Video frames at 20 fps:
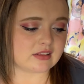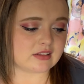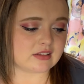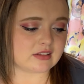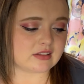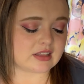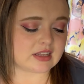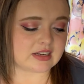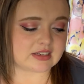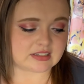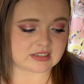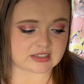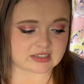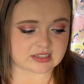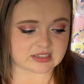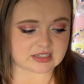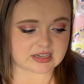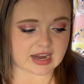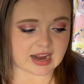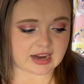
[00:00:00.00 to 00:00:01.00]
things to
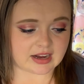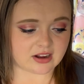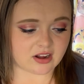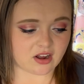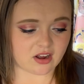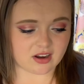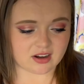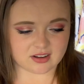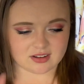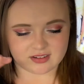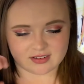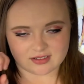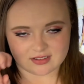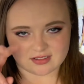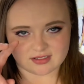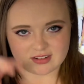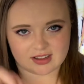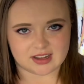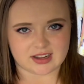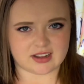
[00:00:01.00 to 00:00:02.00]
snack on,
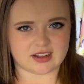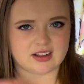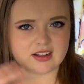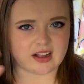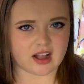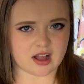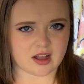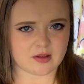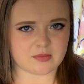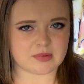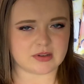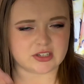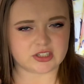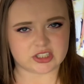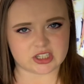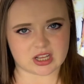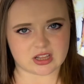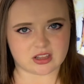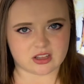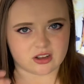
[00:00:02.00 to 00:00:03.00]
like gum and
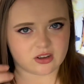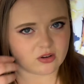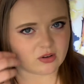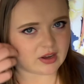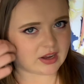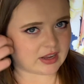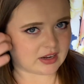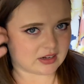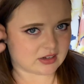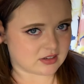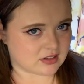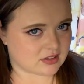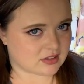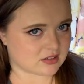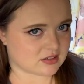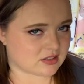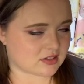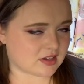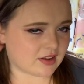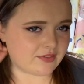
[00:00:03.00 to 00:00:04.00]
Jell-O and
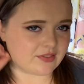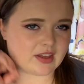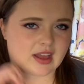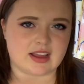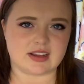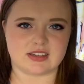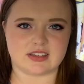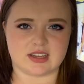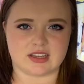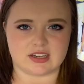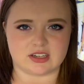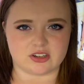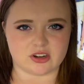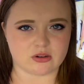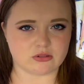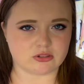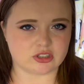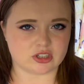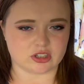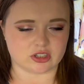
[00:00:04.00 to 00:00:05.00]
stuff that is like
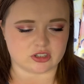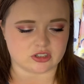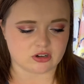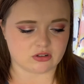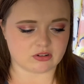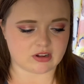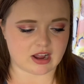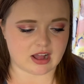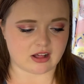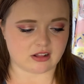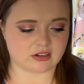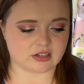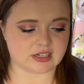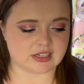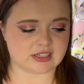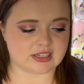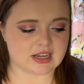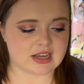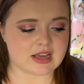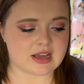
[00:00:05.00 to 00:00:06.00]
no sugar, no
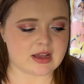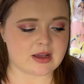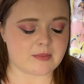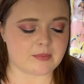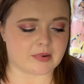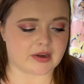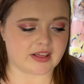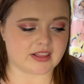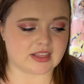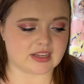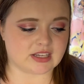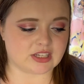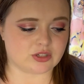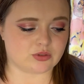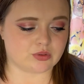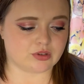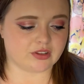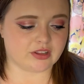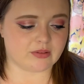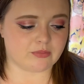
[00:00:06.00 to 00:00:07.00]
calories. But I think it's
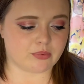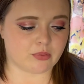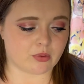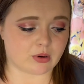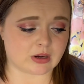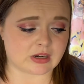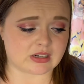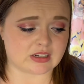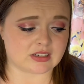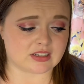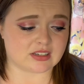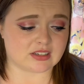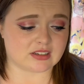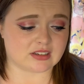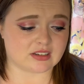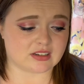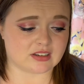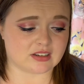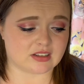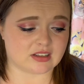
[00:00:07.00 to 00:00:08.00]
really important,
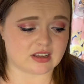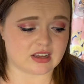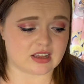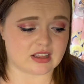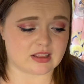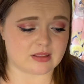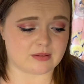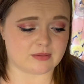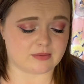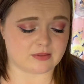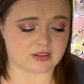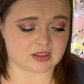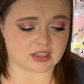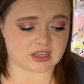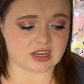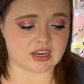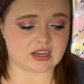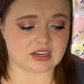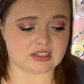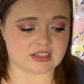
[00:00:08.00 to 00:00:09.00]
and the
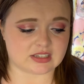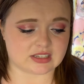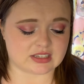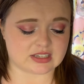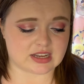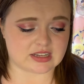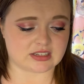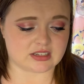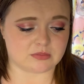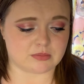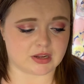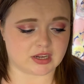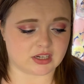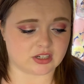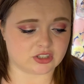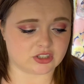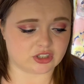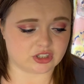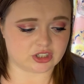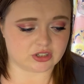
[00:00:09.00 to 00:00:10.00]
key to success is making
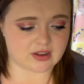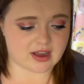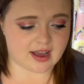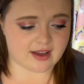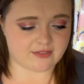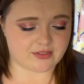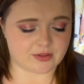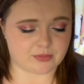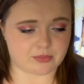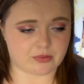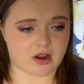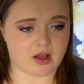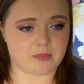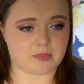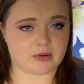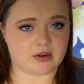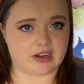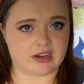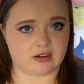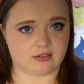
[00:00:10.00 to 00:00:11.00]
sure you have the
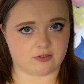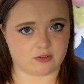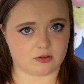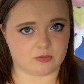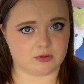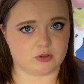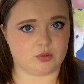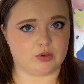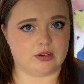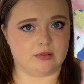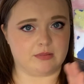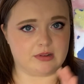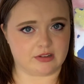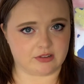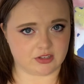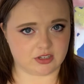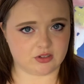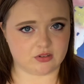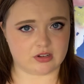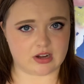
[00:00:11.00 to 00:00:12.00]
proper interval between
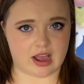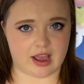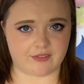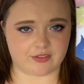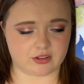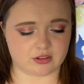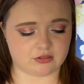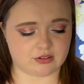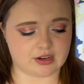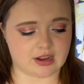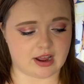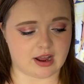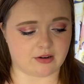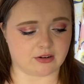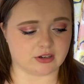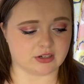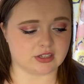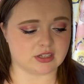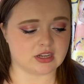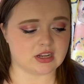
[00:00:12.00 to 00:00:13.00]
meals, 2.5 to 3
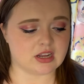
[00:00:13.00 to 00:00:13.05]
hours,